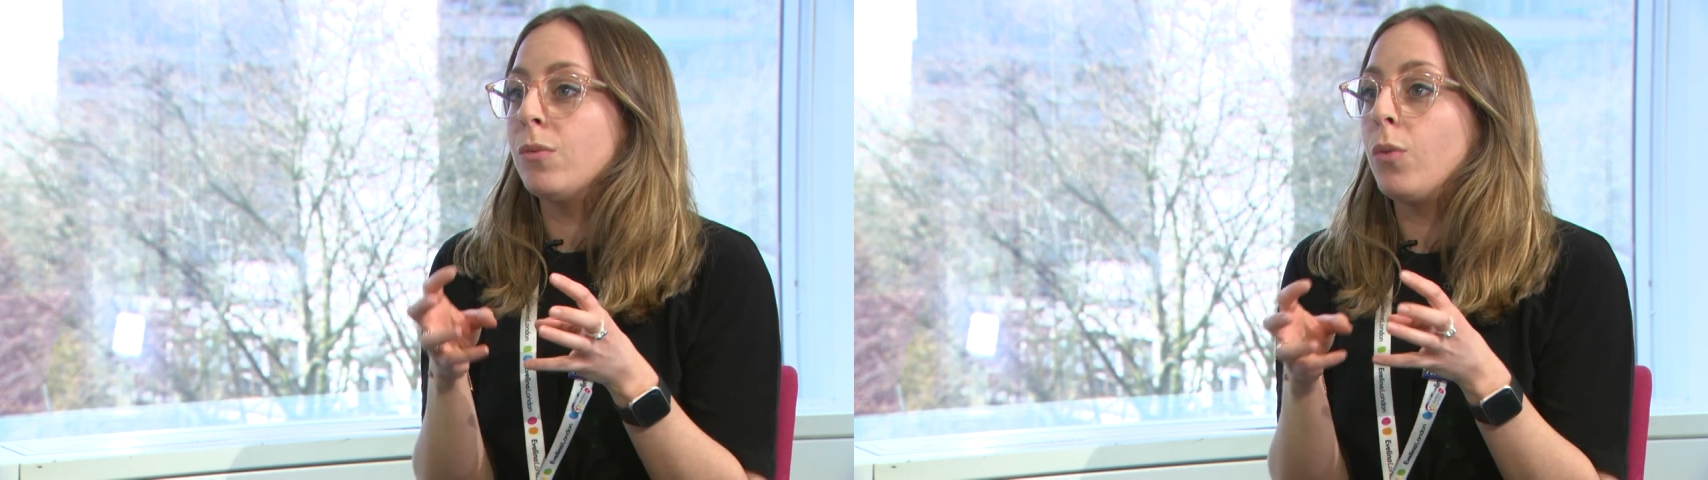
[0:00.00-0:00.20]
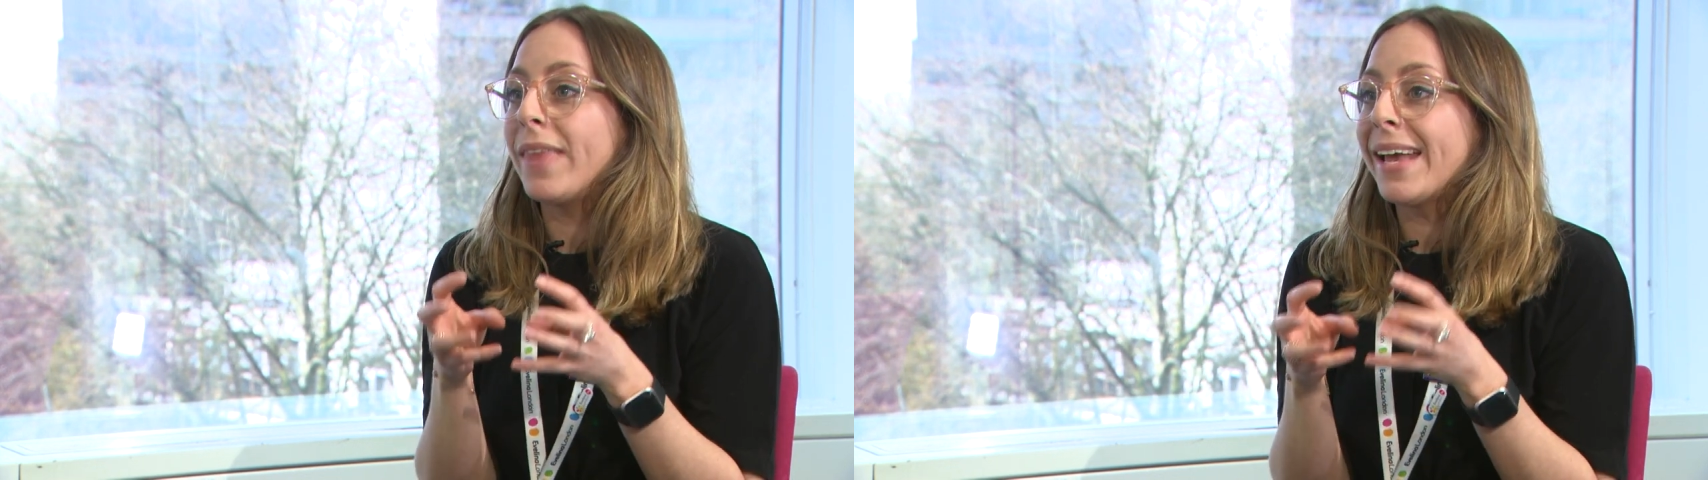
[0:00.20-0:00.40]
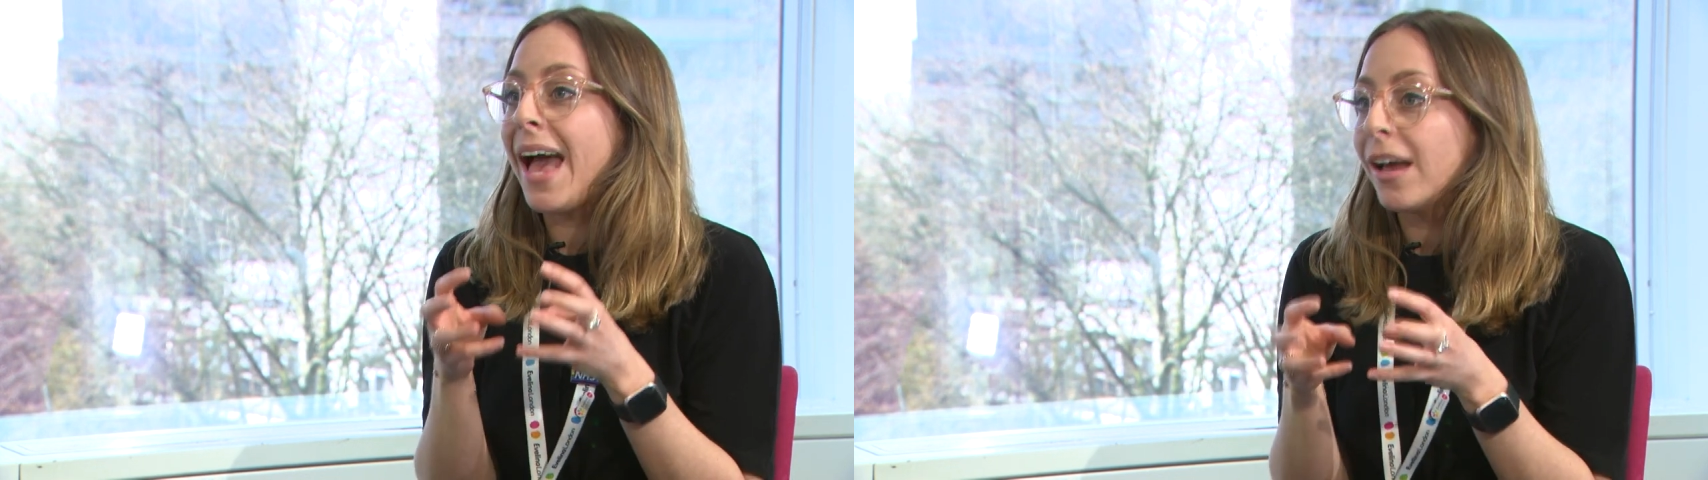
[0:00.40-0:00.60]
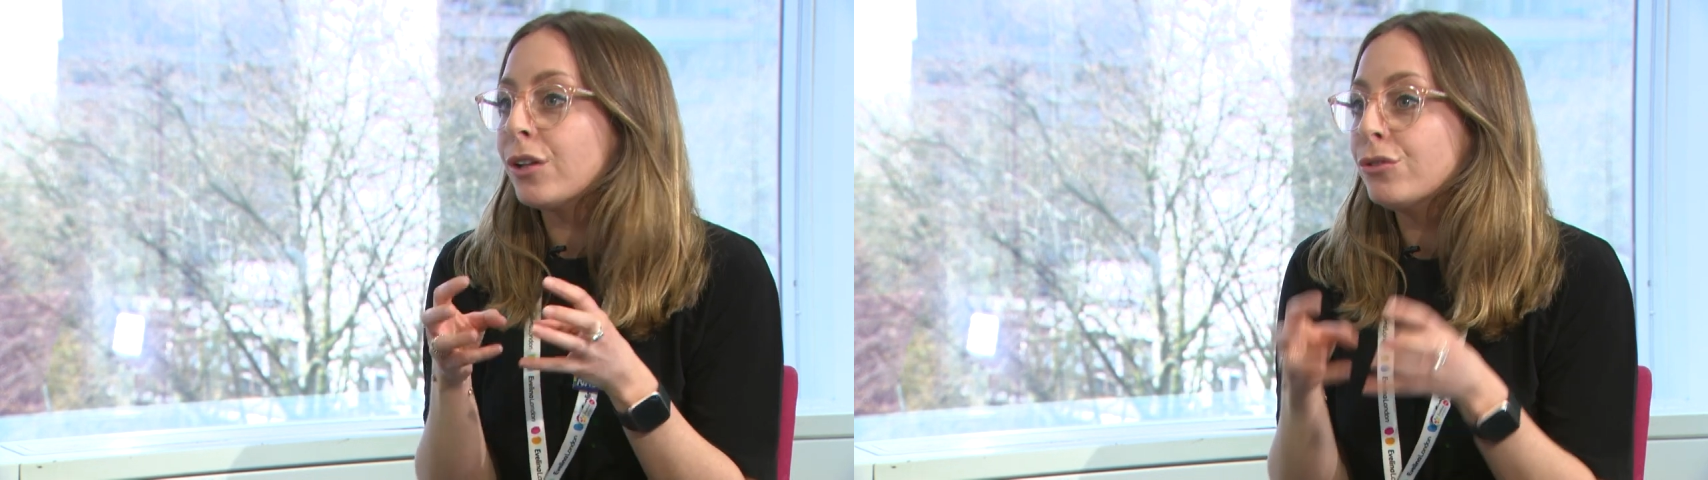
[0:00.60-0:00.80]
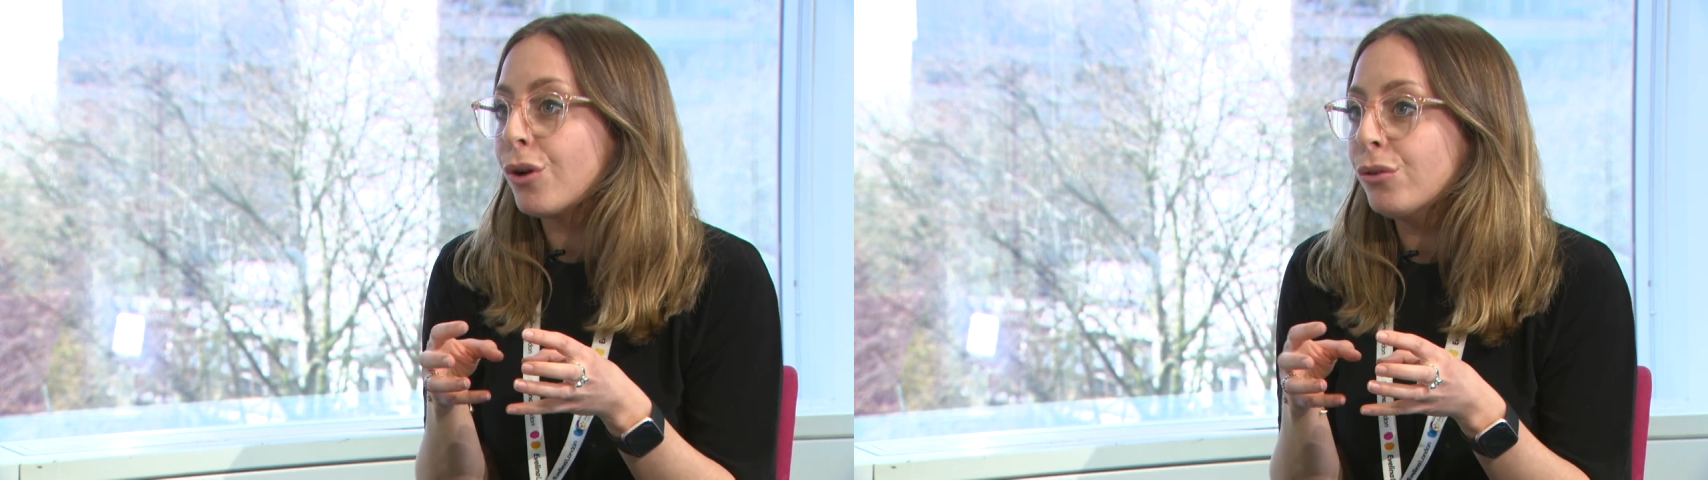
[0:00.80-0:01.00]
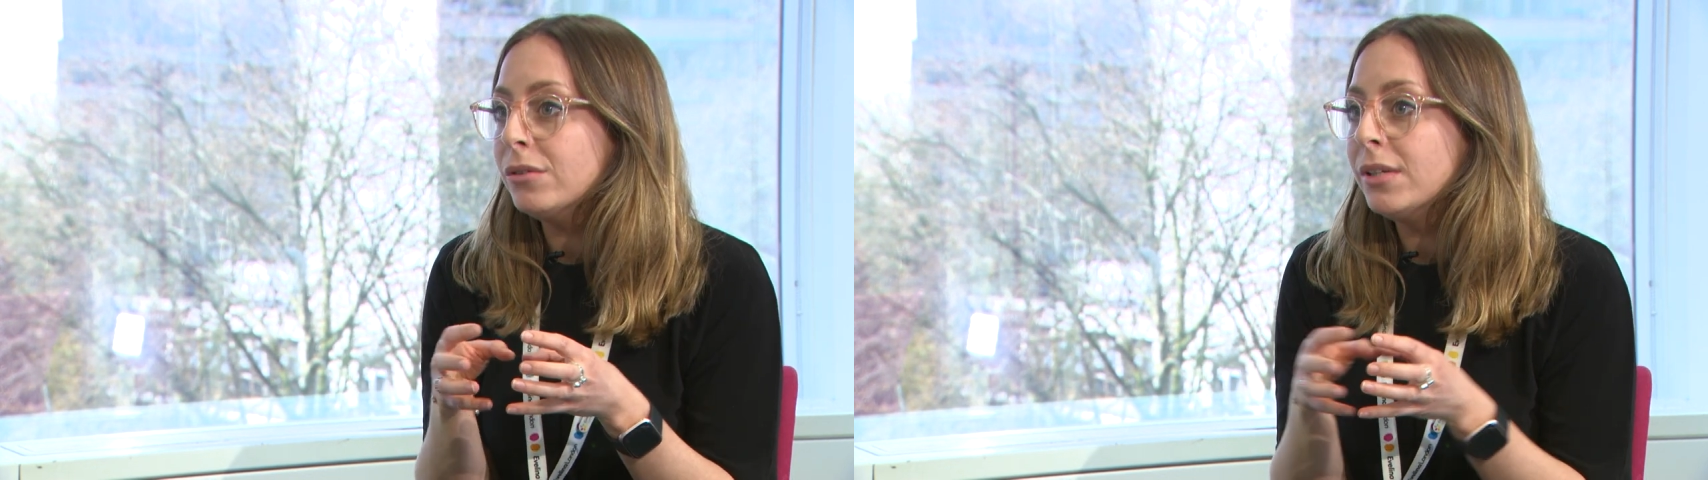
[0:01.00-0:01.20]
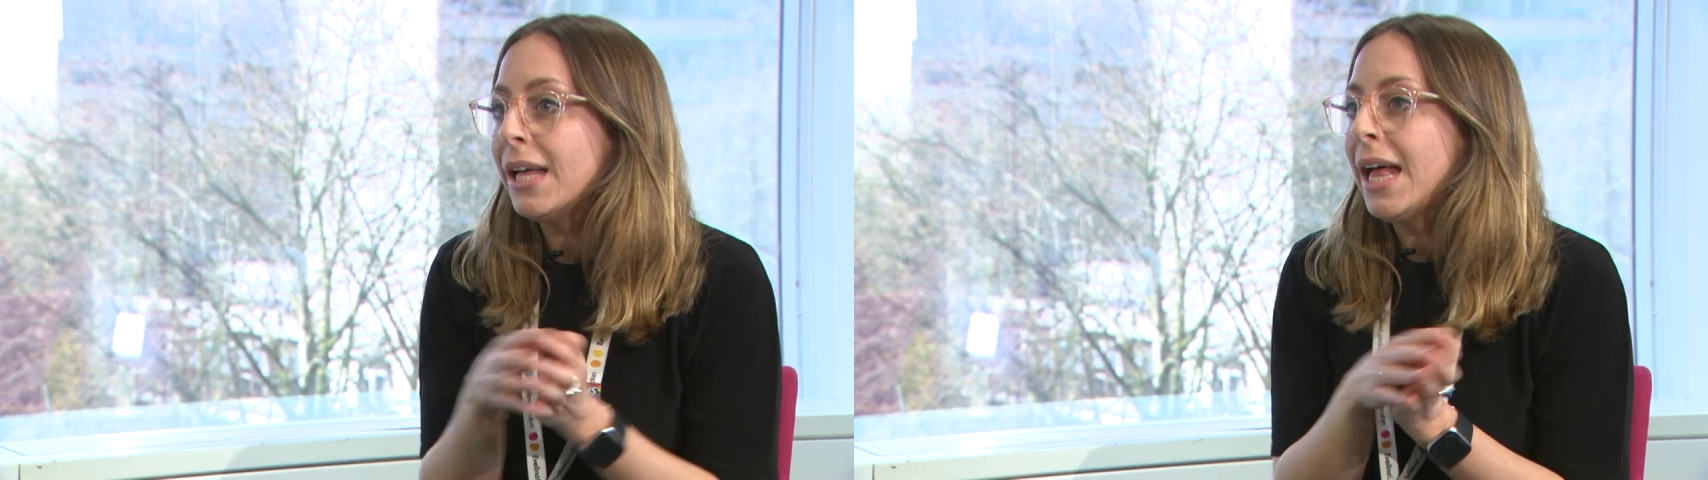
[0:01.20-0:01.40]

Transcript: on what they can control.